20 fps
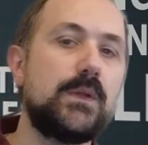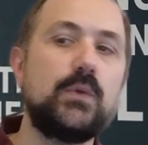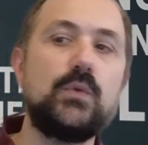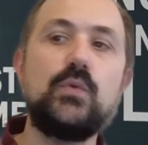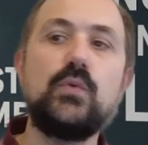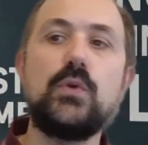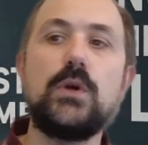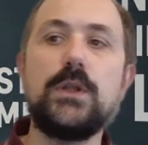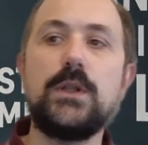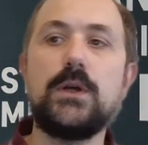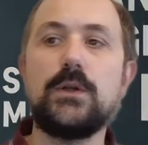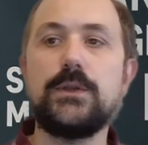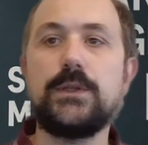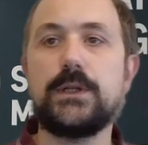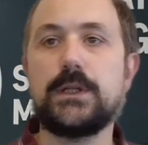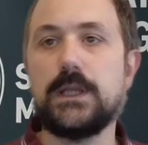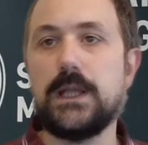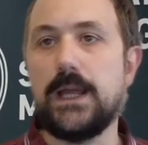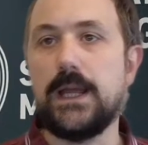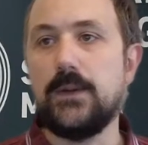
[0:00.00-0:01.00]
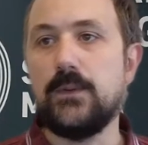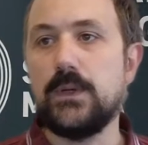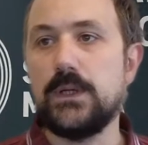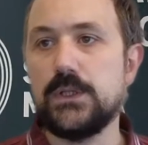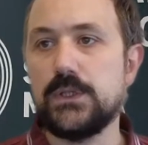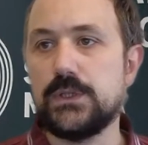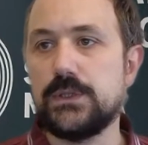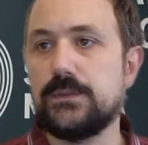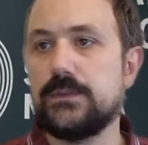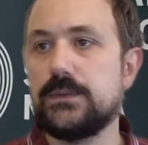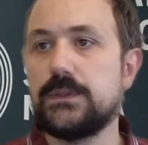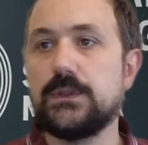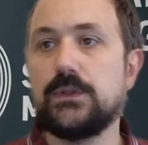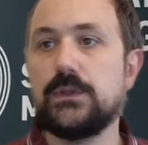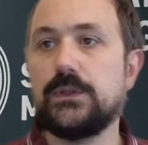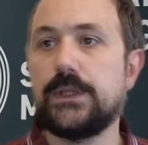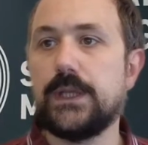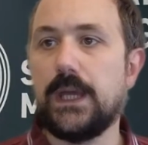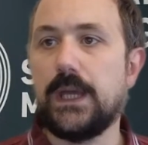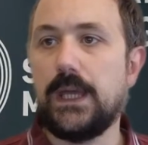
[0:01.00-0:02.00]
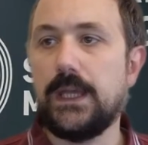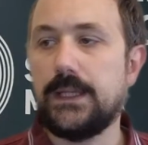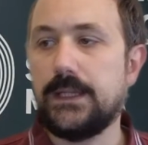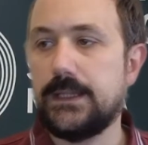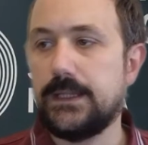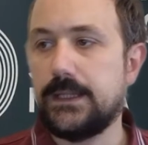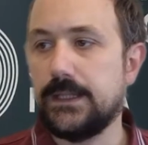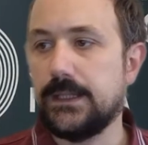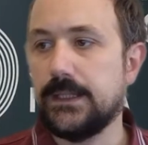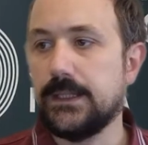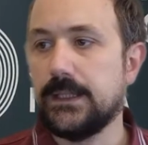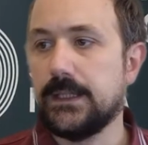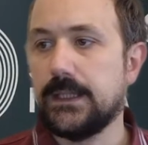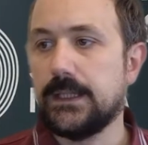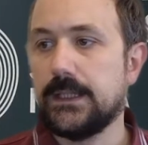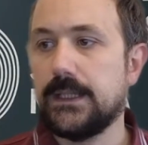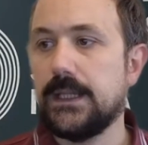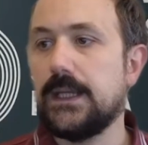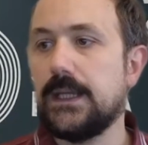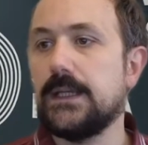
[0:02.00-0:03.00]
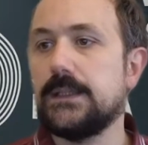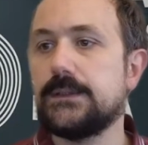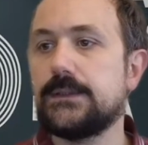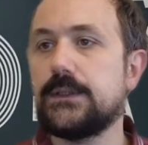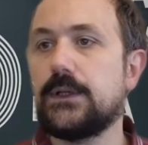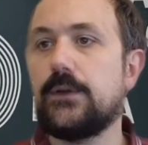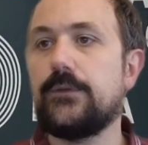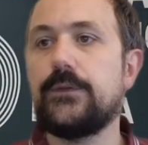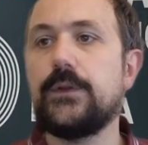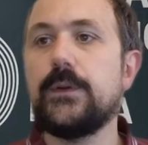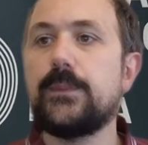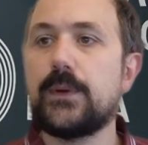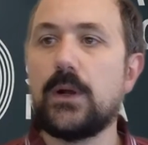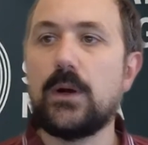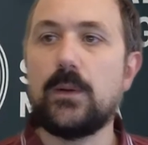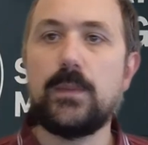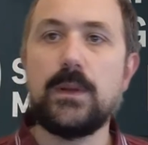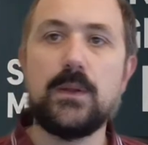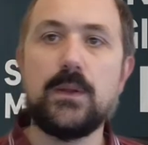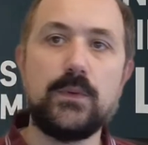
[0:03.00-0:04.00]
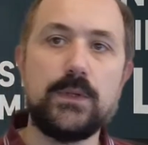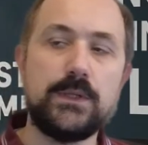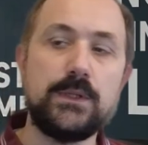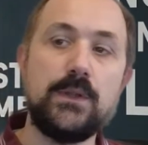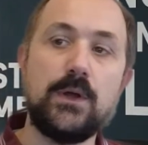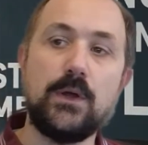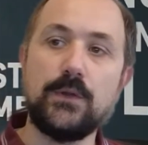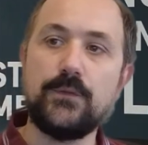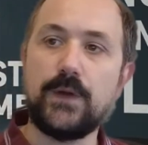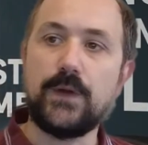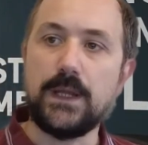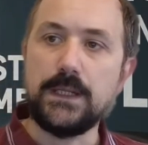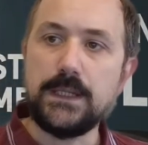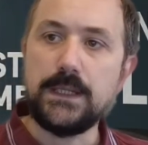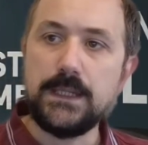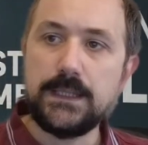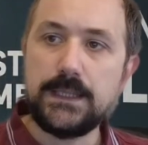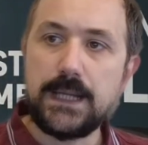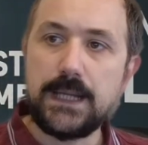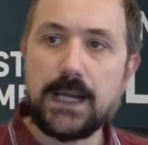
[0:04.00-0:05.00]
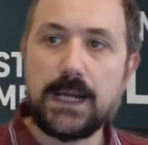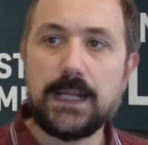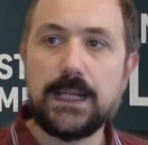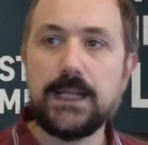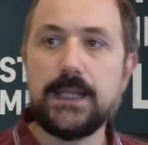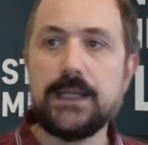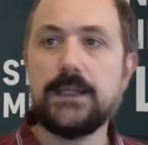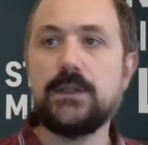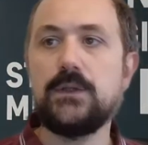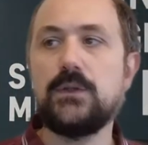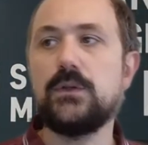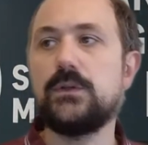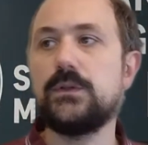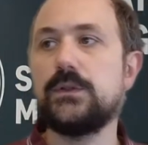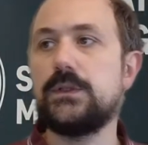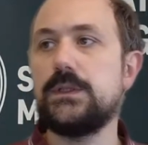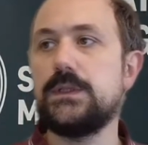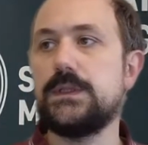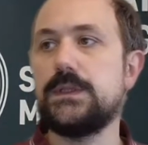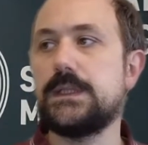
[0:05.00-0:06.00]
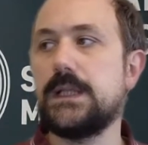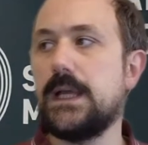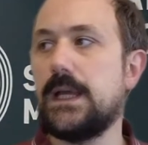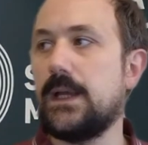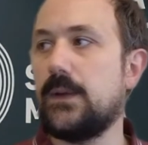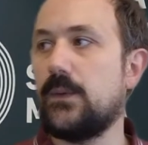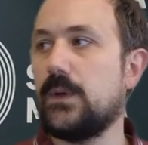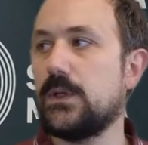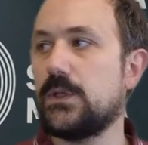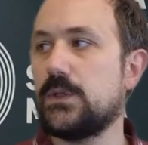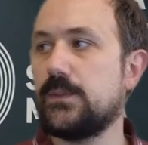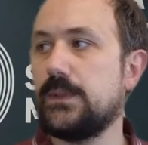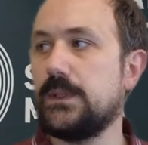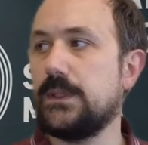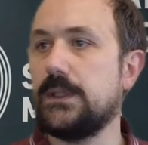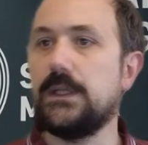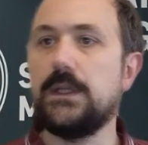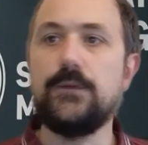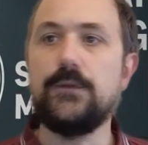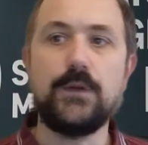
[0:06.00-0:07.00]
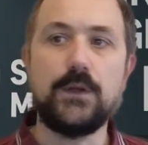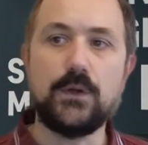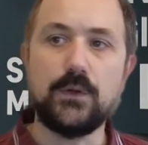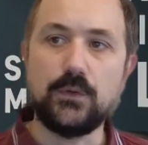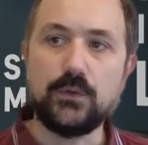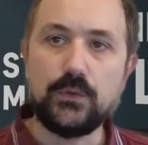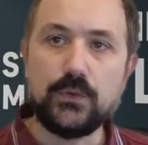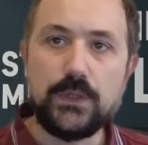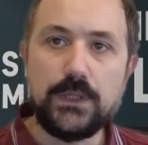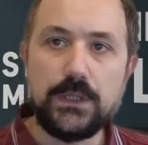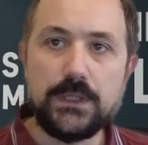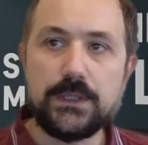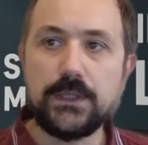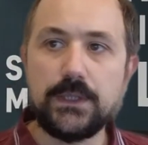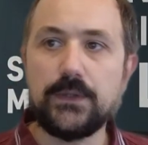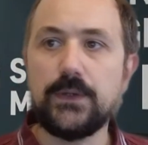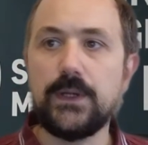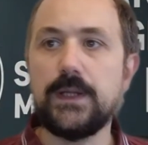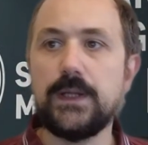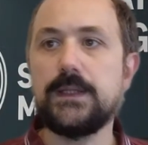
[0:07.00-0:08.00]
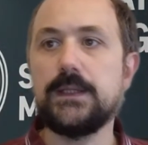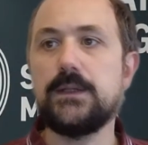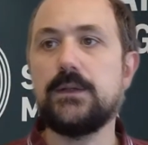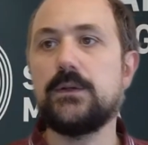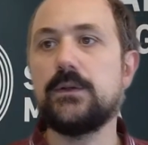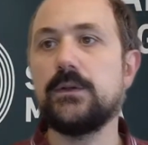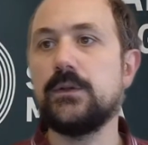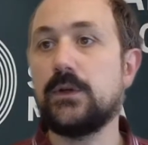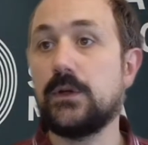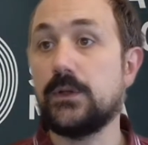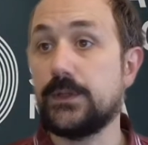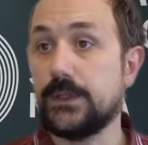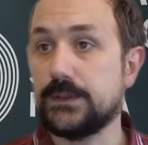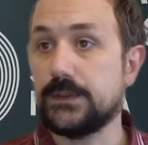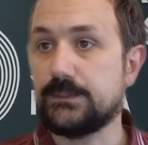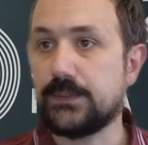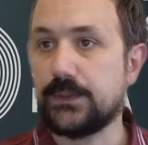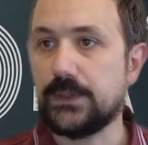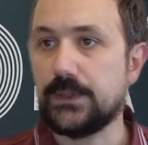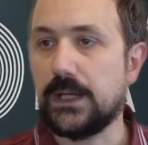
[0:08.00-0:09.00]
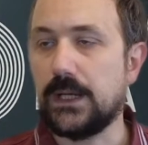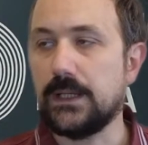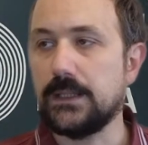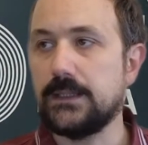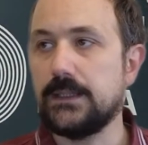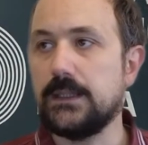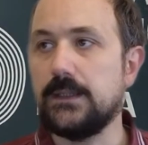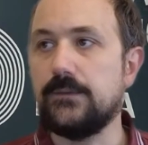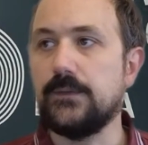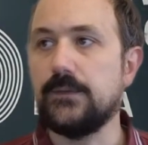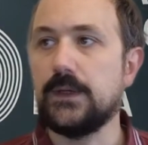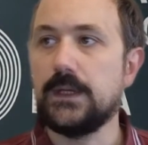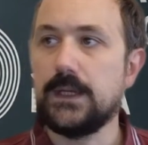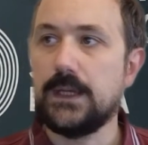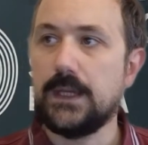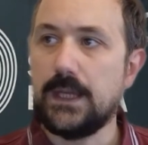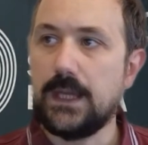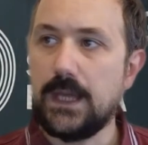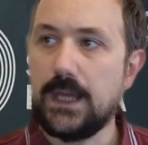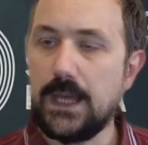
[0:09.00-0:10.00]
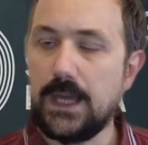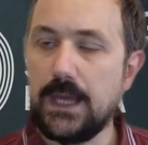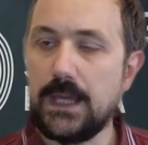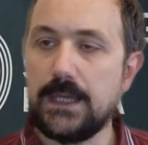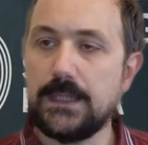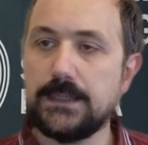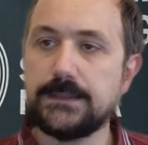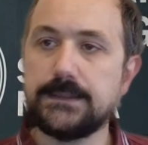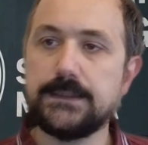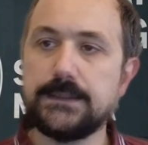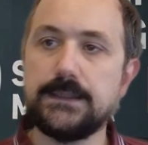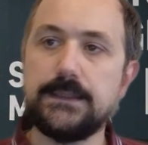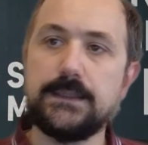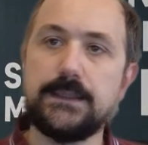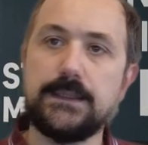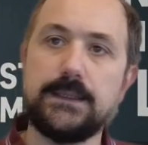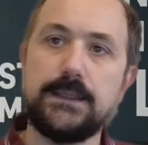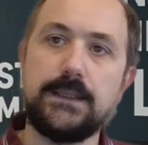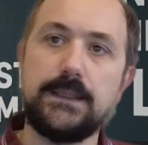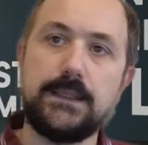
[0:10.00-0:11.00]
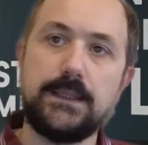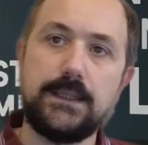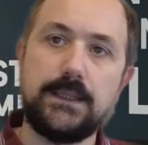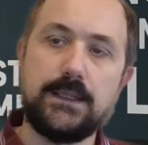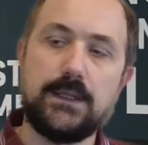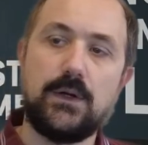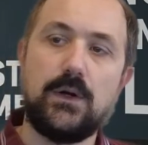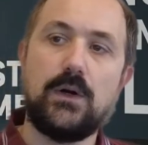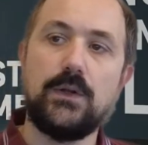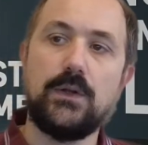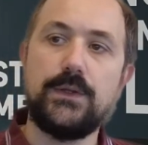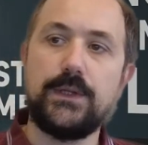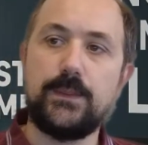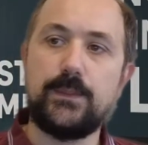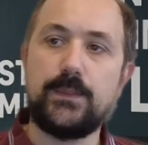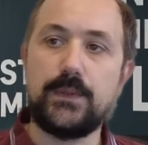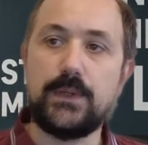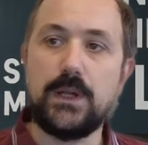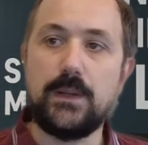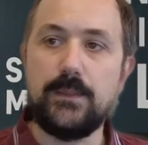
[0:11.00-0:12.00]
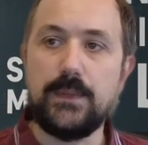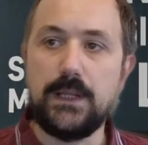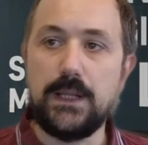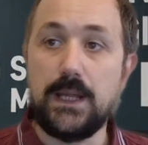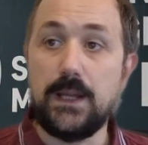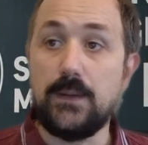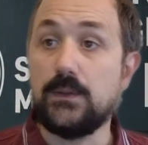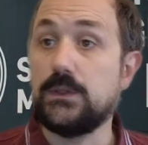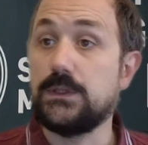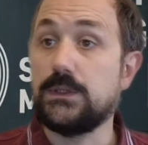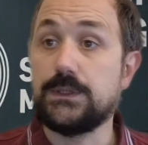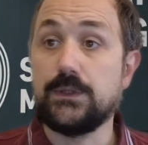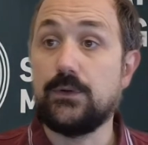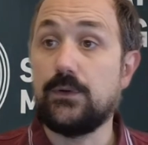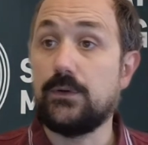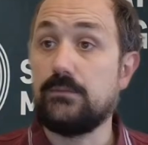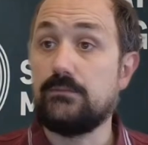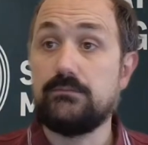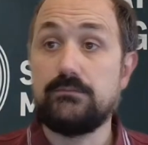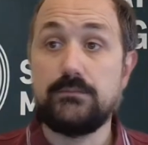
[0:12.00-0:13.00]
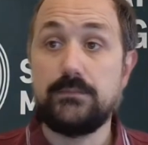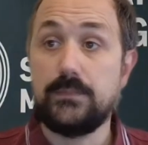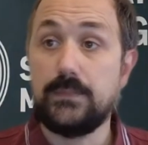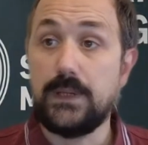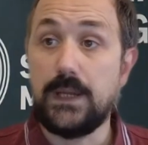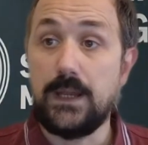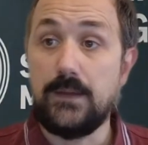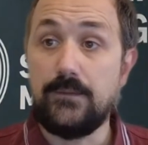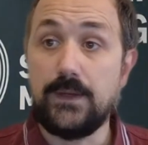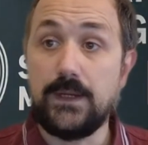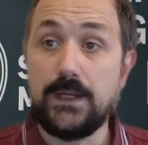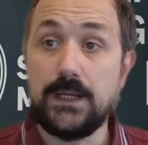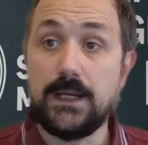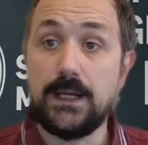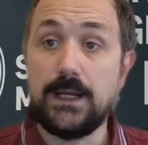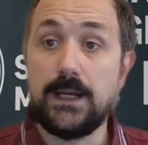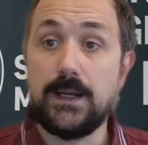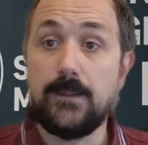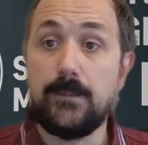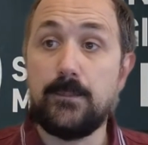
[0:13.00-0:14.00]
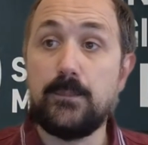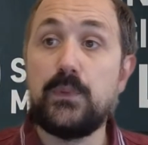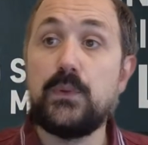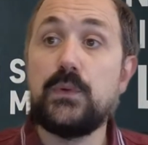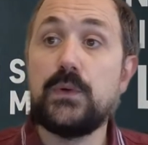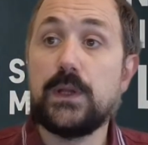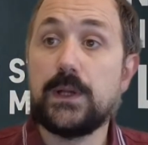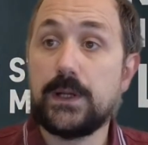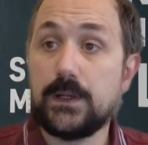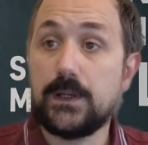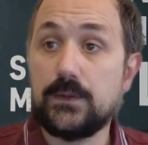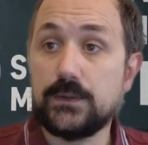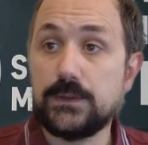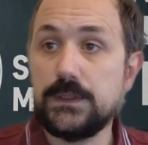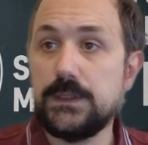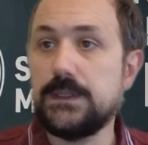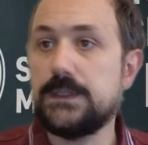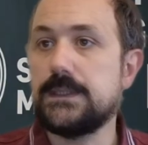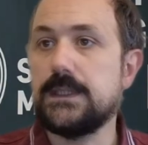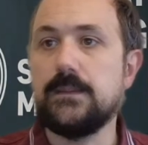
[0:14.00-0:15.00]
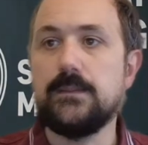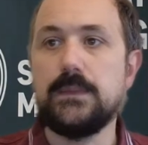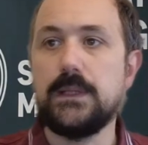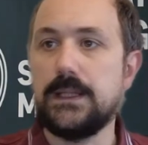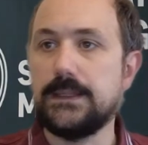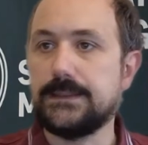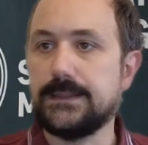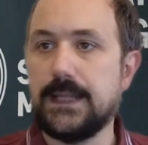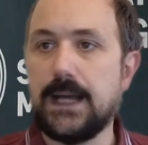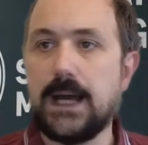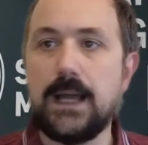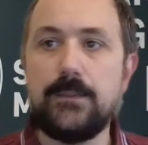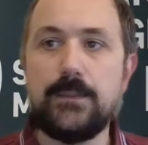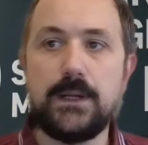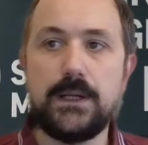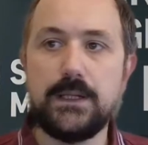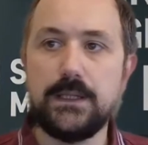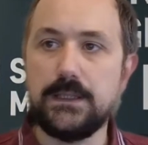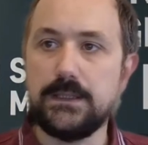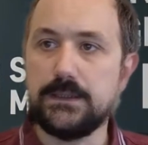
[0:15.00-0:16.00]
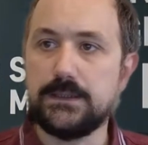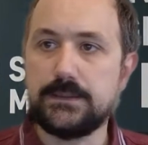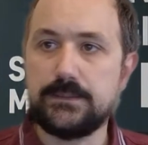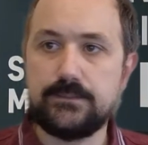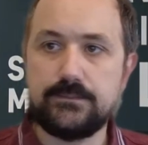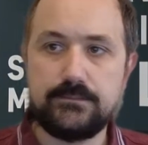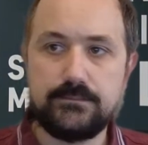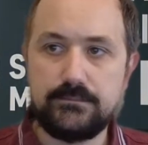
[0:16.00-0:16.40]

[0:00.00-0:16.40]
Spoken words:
to another language so that they can solve the problem with not finding talent, or this language being difficult to integrate or not as productive as other programming languages, or having a poorer ecosystem, less libraries,